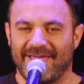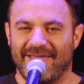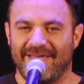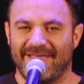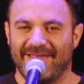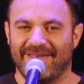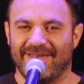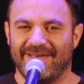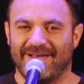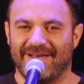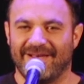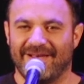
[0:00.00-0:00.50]

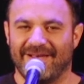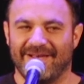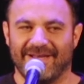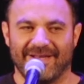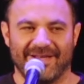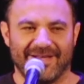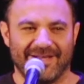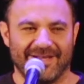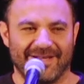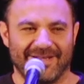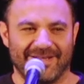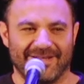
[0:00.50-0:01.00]

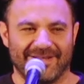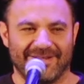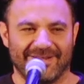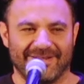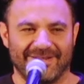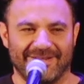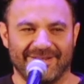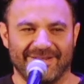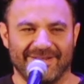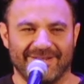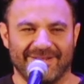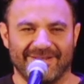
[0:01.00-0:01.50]
And
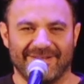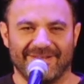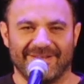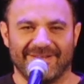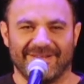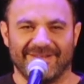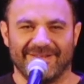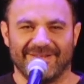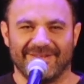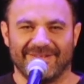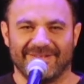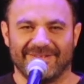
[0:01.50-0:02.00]

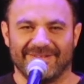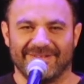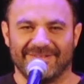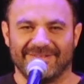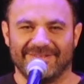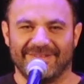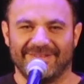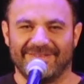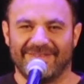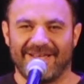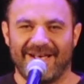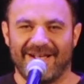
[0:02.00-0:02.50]

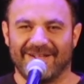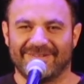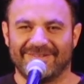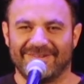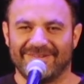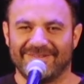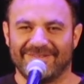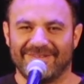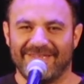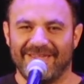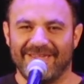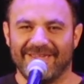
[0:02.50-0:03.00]
the
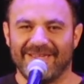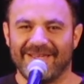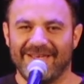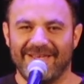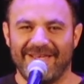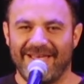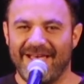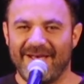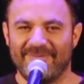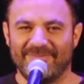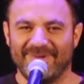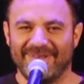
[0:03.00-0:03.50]
doctor's like,
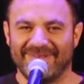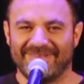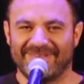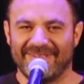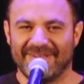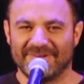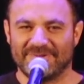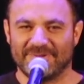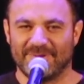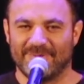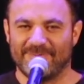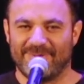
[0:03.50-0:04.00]
how many
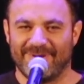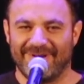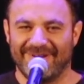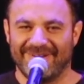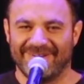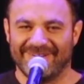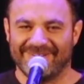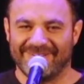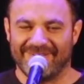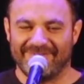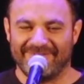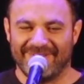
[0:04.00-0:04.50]
sexual
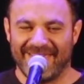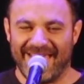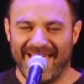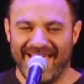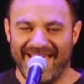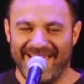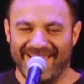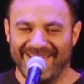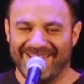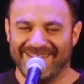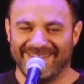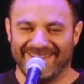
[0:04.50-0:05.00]
partners have you
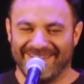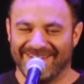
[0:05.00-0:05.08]
had?